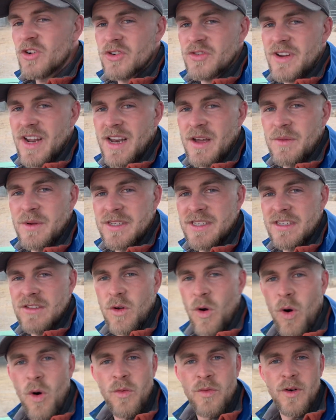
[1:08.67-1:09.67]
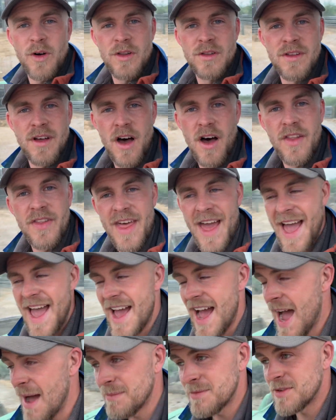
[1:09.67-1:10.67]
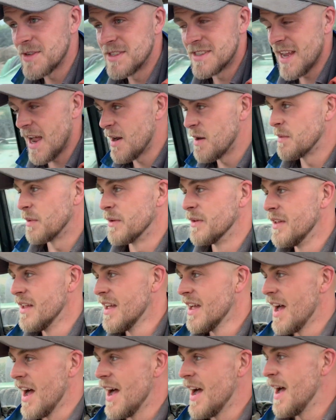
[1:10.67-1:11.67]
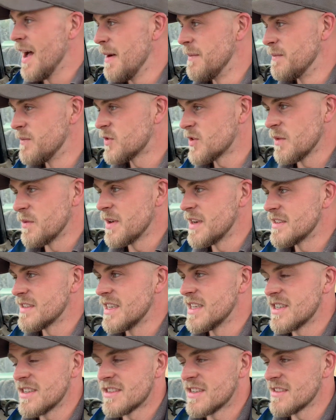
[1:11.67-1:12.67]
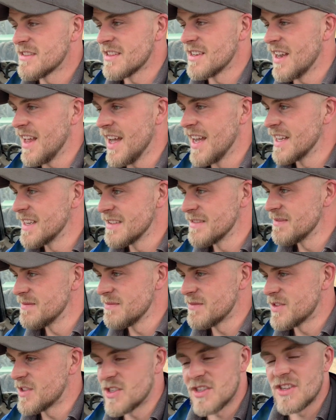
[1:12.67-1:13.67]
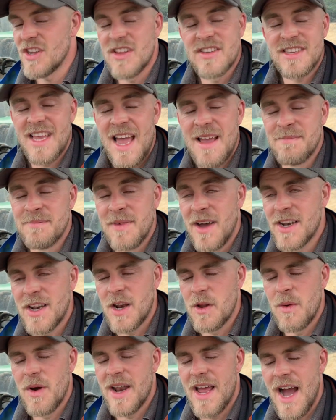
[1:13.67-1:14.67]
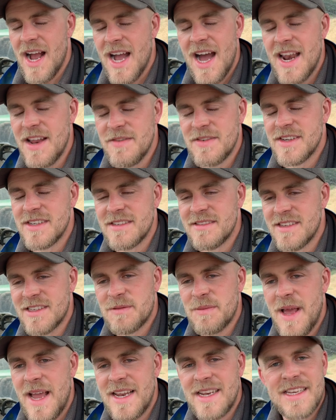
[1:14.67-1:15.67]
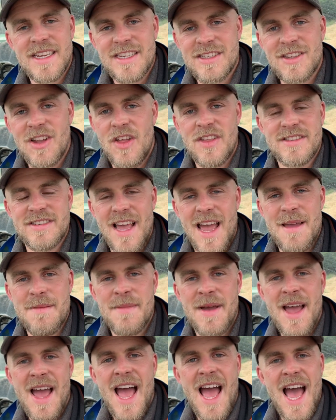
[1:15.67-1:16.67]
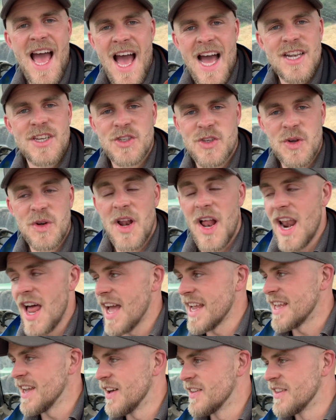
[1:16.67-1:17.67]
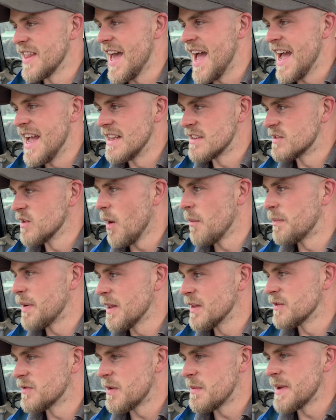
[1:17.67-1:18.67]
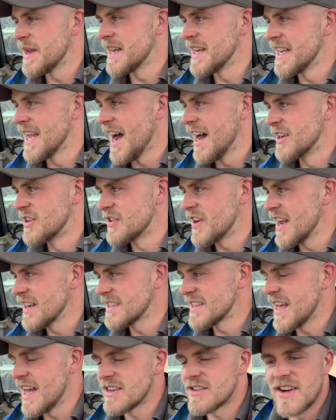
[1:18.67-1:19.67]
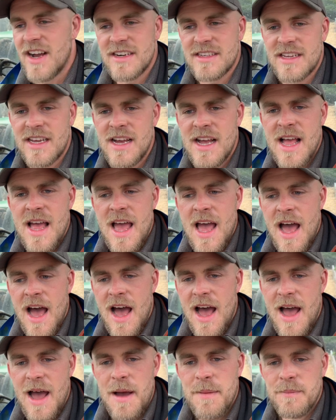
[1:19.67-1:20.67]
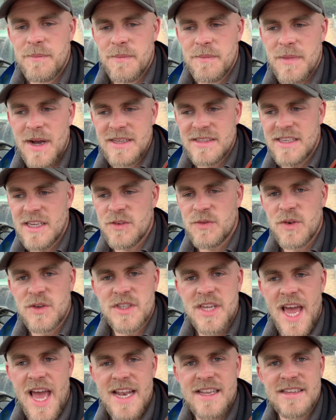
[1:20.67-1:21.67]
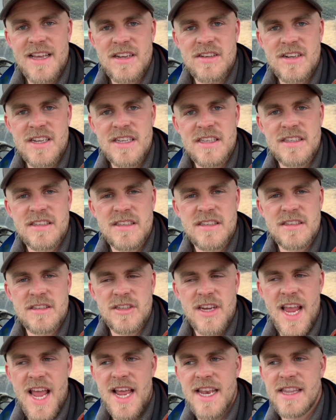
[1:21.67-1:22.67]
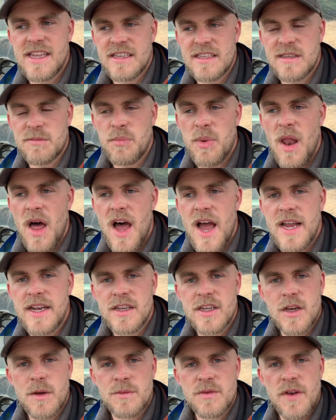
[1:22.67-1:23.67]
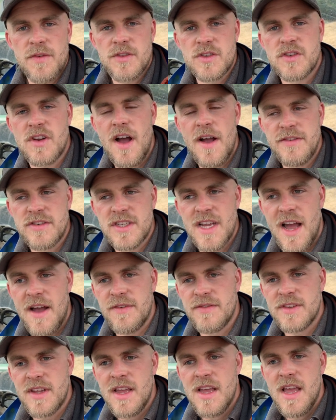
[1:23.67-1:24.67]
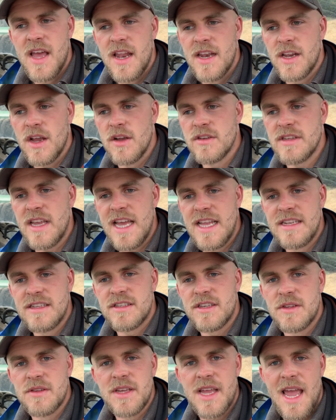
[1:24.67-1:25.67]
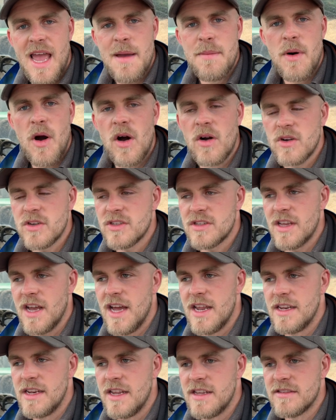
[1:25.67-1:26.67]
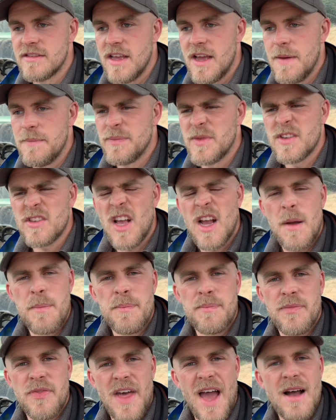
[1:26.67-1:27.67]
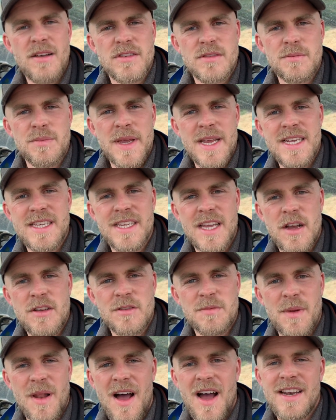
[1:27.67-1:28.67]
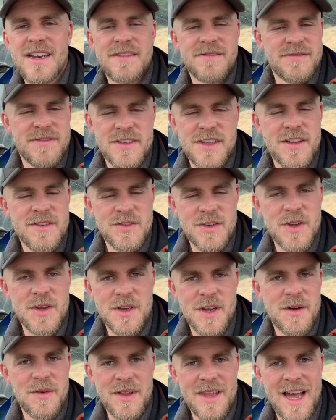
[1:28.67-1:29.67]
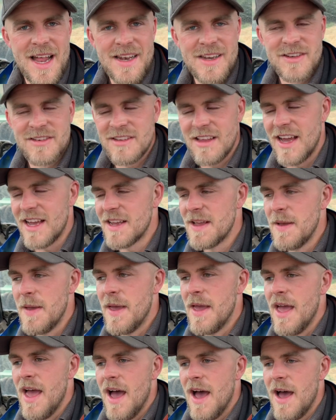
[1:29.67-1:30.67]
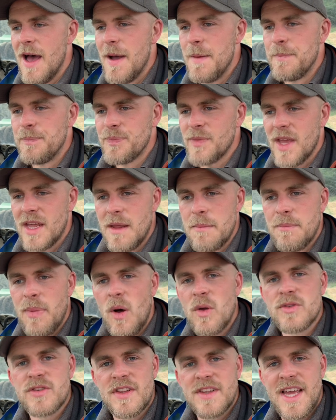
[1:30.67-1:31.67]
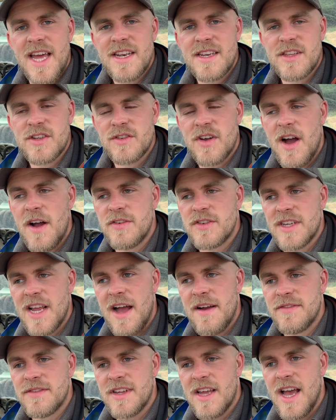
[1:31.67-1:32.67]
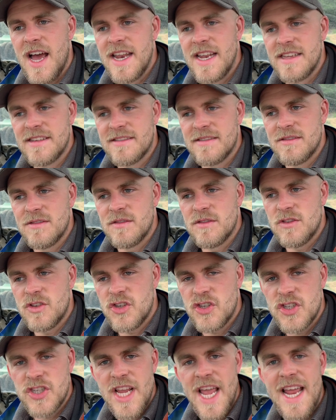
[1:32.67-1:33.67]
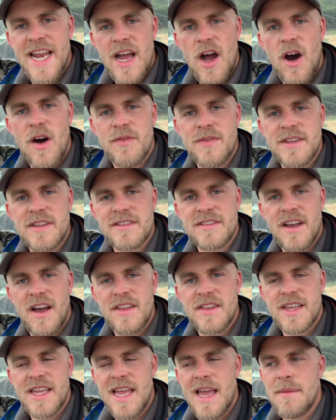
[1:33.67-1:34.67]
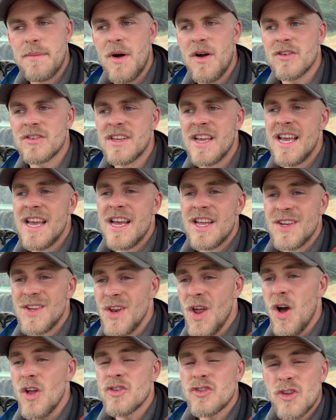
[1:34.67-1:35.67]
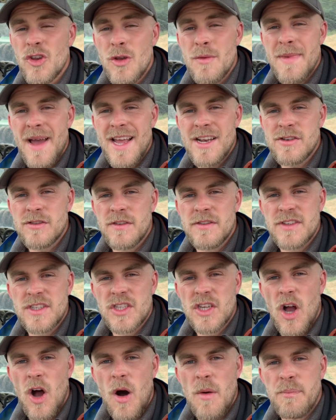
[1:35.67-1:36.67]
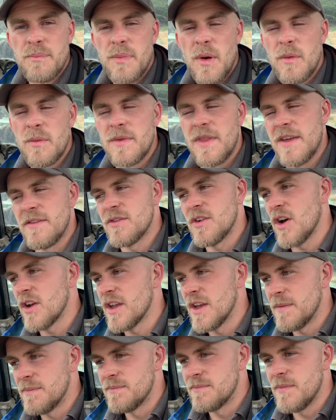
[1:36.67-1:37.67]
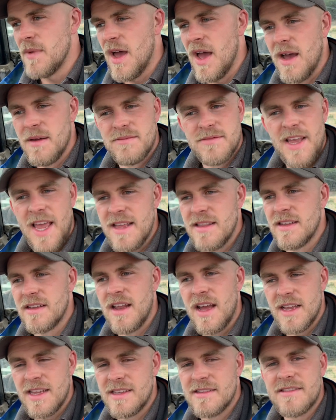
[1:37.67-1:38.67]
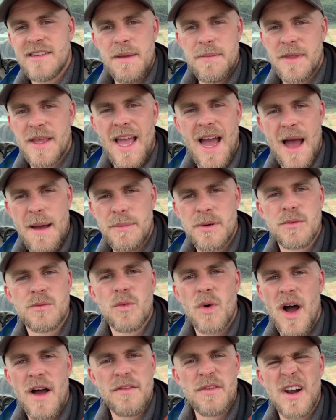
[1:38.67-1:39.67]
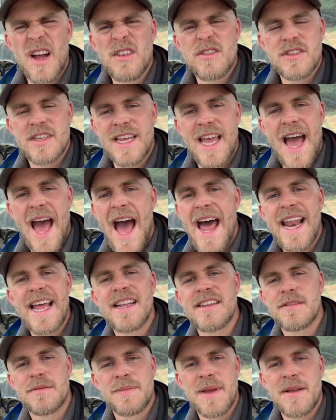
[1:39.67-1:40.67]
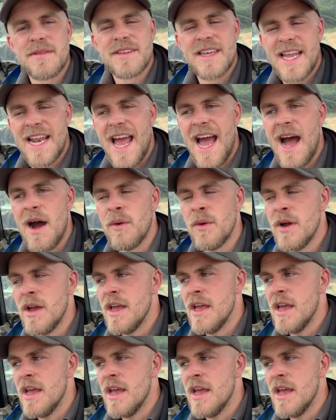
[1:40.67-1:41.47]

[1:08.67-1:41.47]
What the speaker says: shredder, which is awful on there, absolutely terrible. For some reason it just doesn't, like, it's just not the same. I don't know what it, I can't even explain, it's not the same. Do not like it on there. It's not built for being a yard tractor, that tractor. My 6410 has actually sheared the spline that comes off the drive shaft and goes into the gearbox. And there's it's like a 1,000 PTO spline, for those of you who know what that looks like. And it bolts on the end of the drive shaft and it's sheared it off inside the gearbox. Not too major of a job, but they've got to tip the cab and whatever else to get at it to be able to get it out.